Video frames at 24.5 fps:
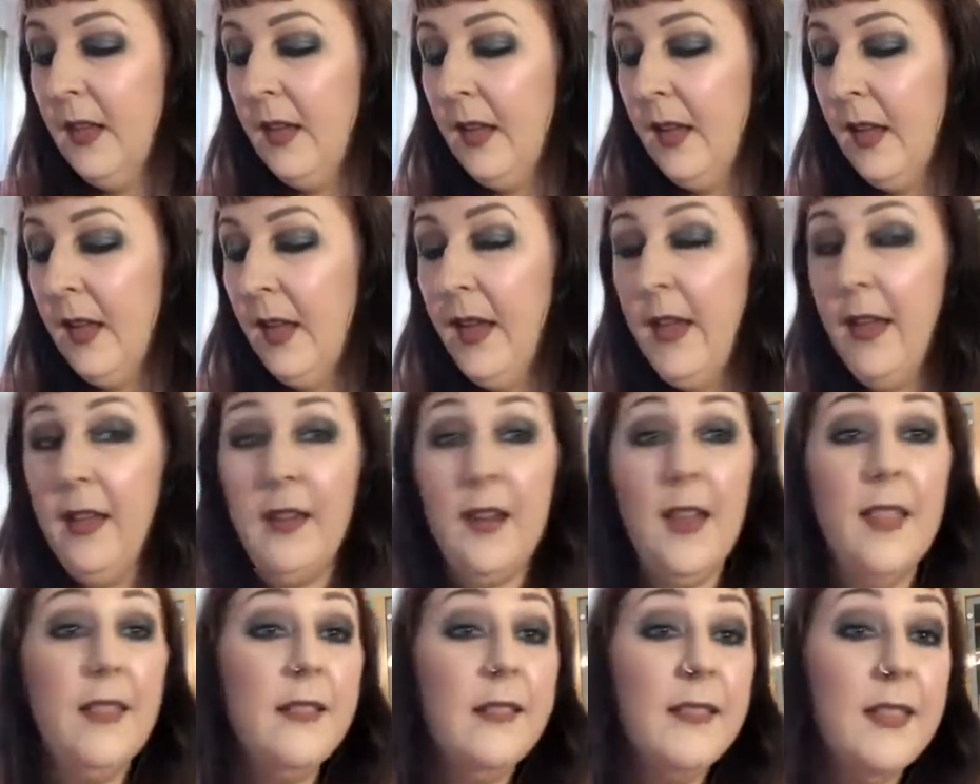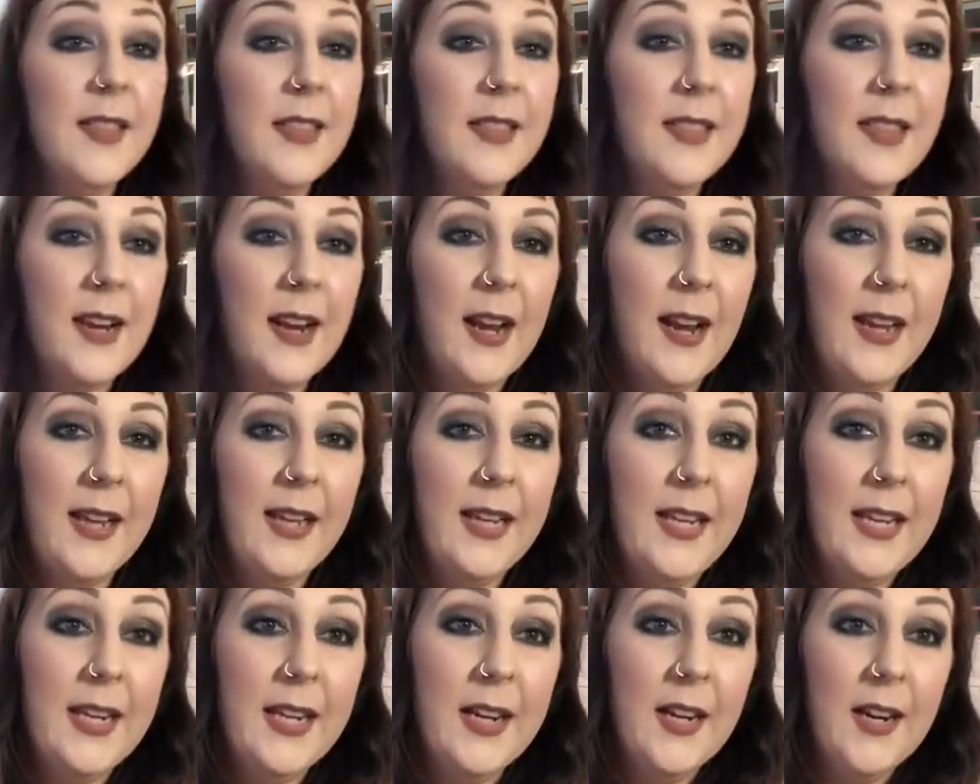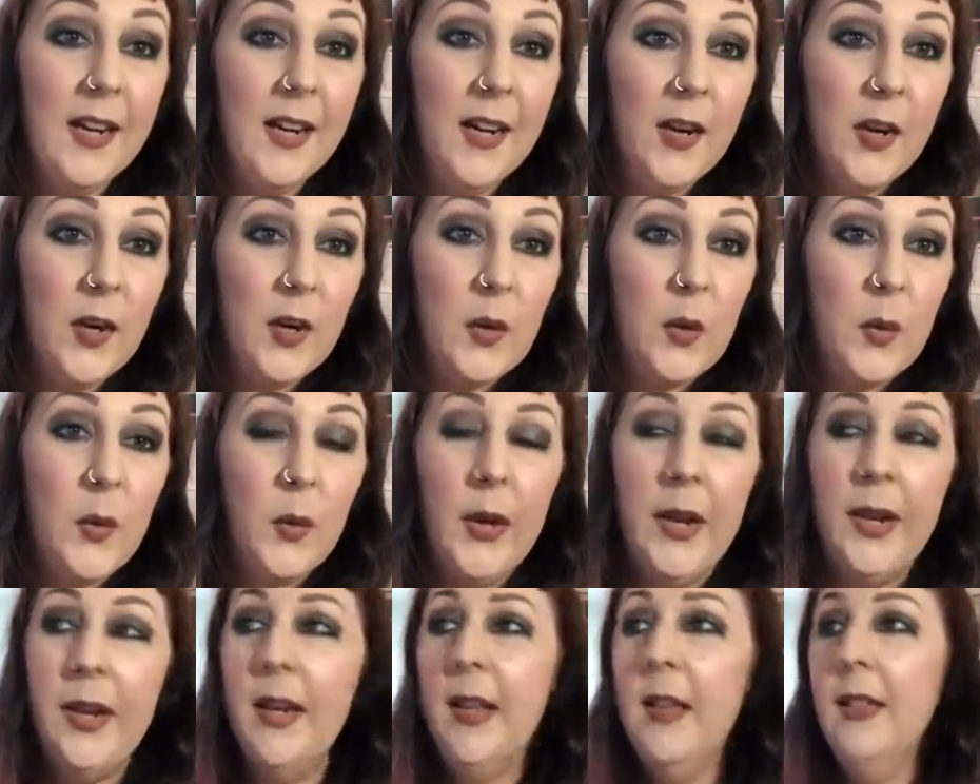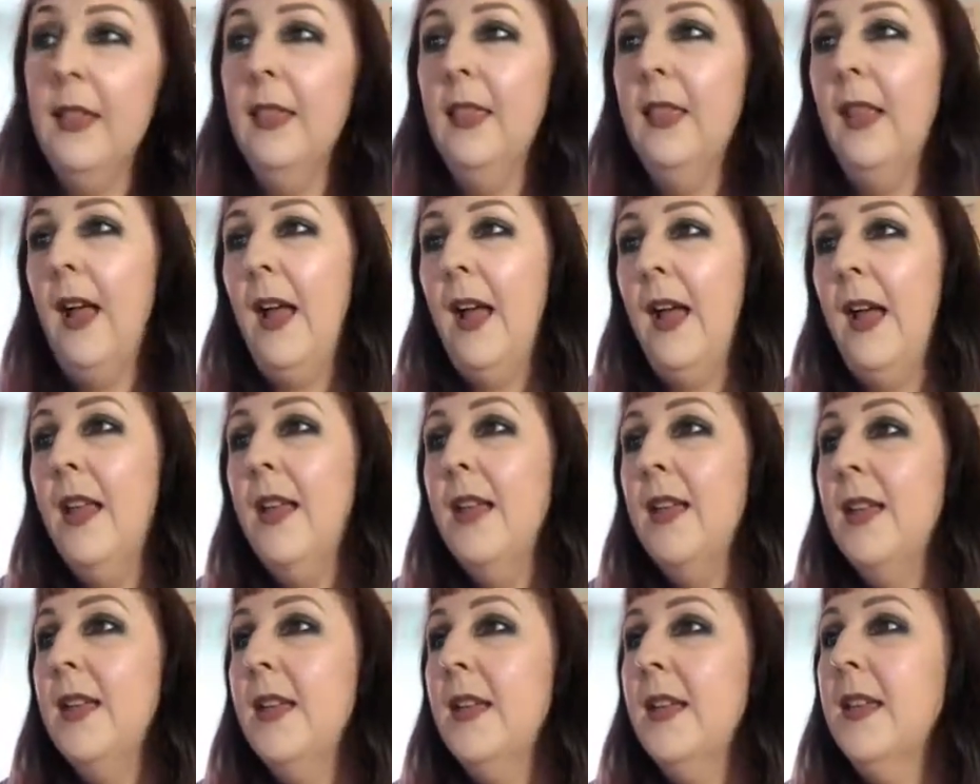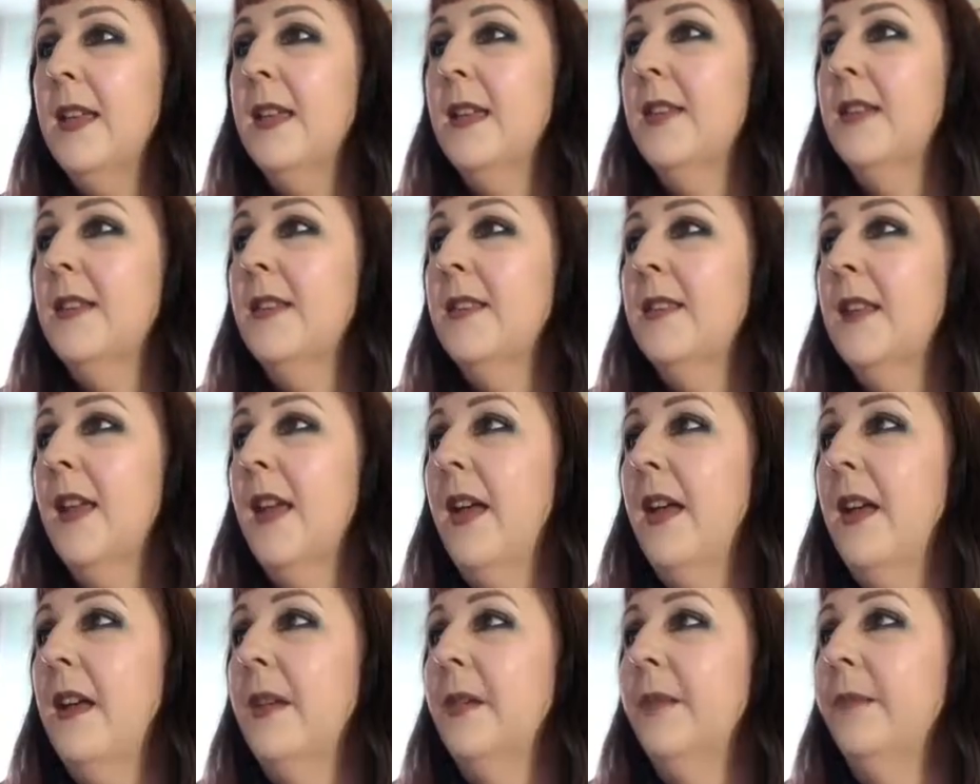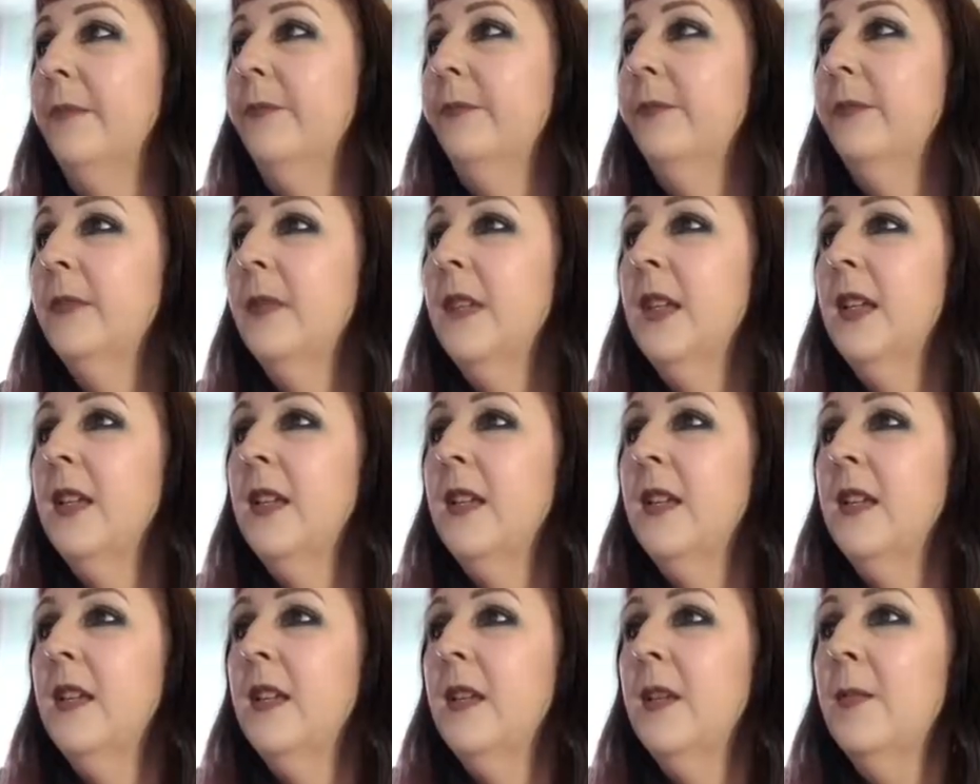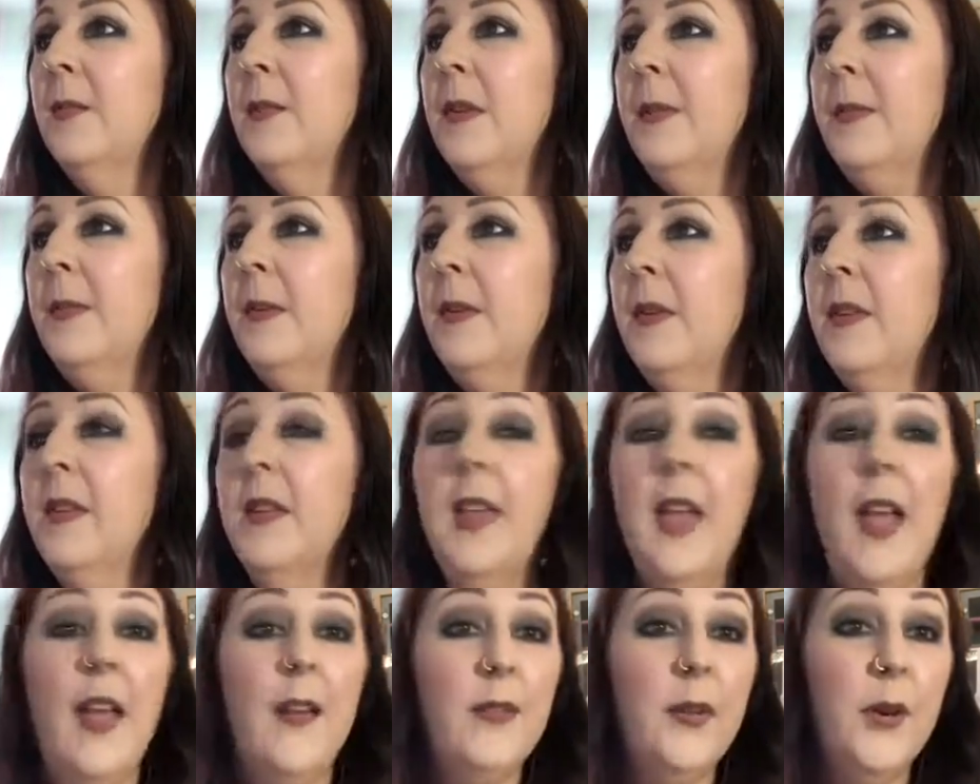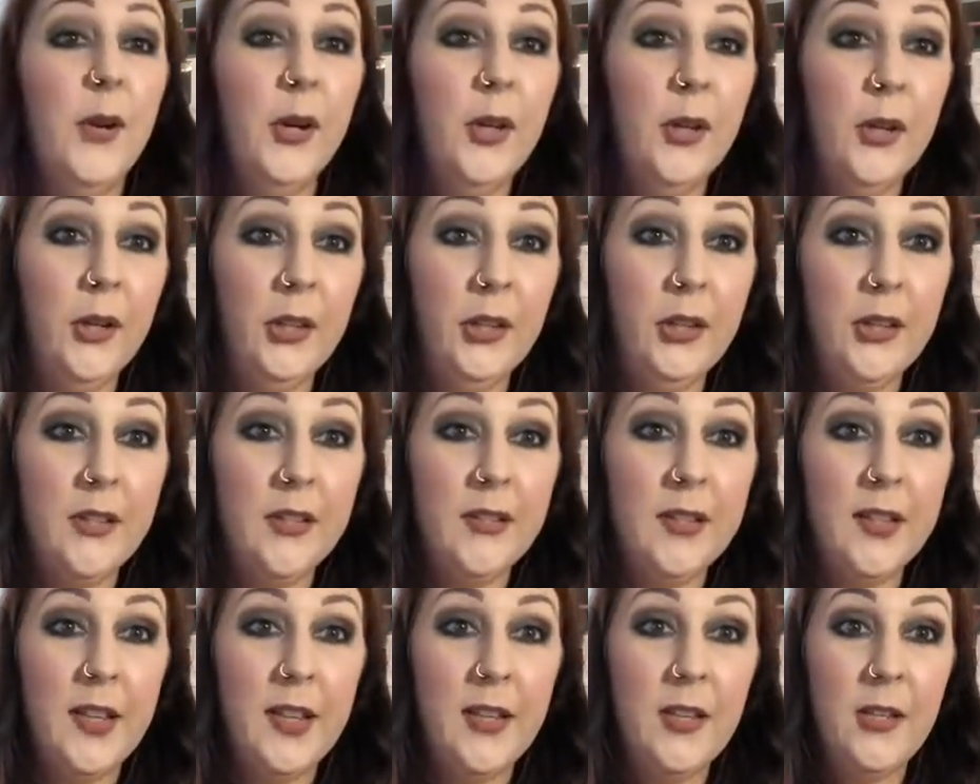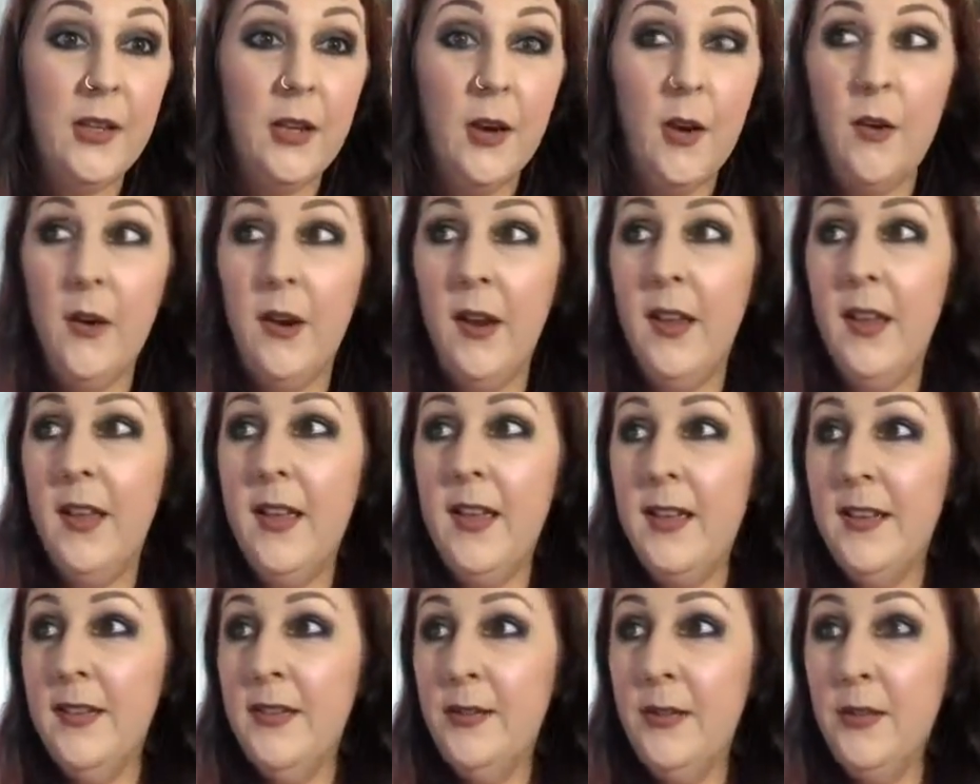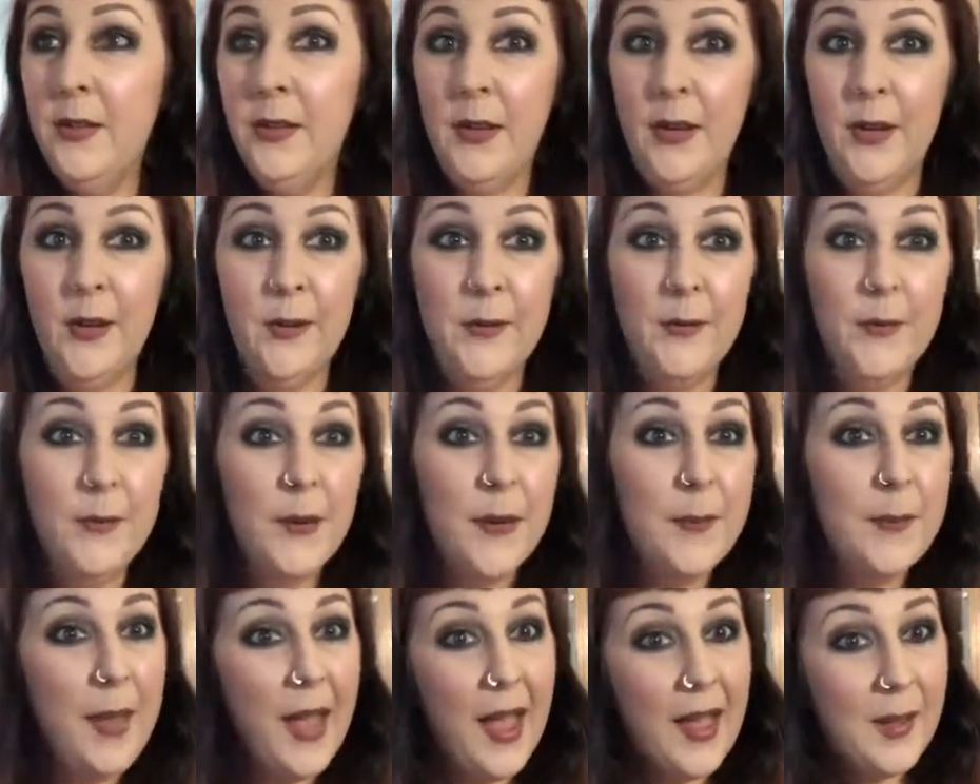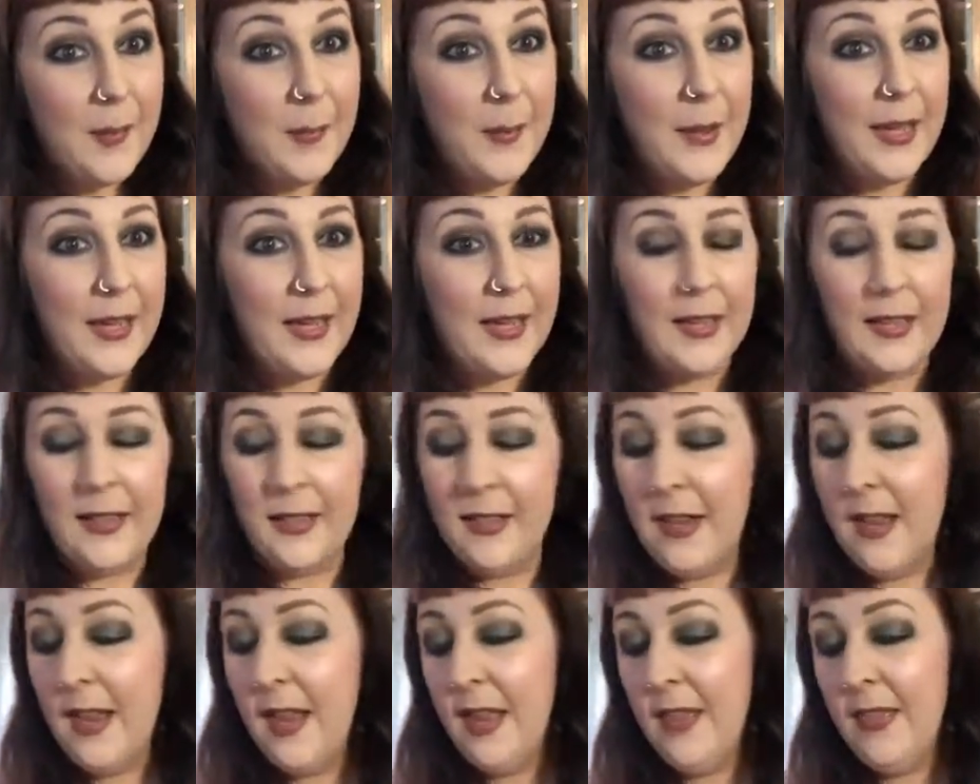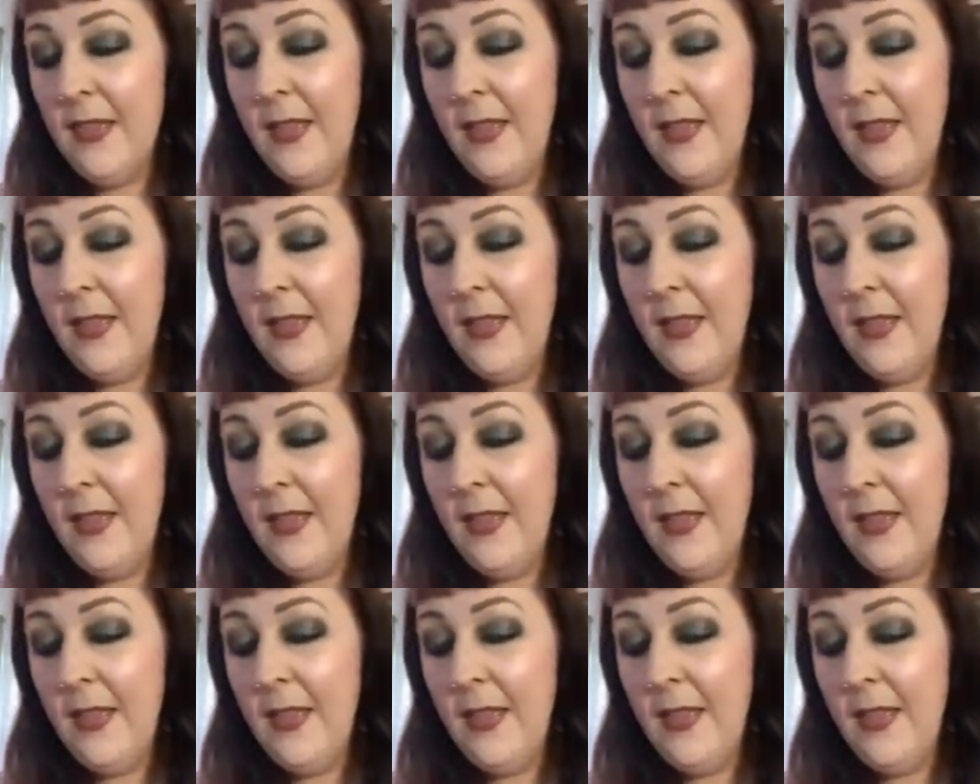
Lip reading: Another thing that I hear quite a lot is people have heard that yoga is good for back pain, and